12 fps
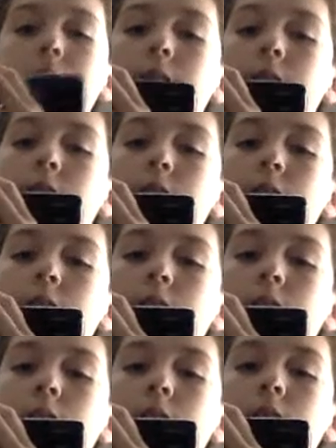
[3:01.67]

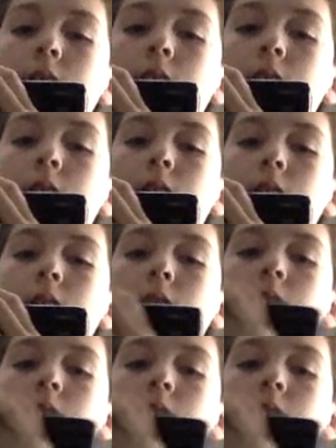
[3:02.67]
Nothing is said.